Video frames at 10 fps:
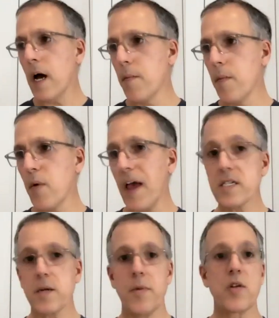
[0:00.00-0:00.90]
We ask
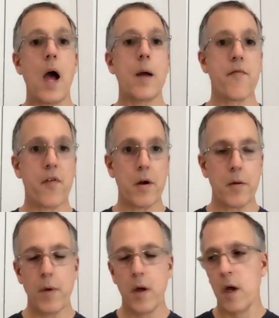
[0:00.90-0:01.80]
them their time
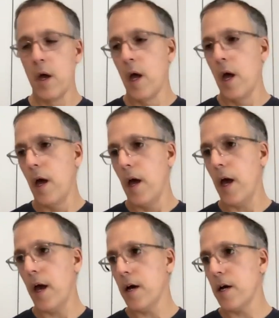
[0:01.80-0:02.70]
frame.
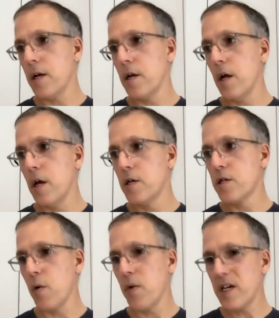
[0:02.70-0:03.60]
And
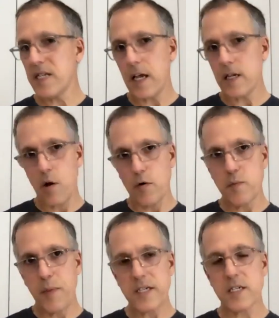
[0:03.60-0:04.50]
so we just ask those
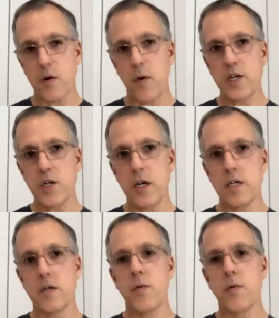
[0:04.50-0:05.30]
basic questions.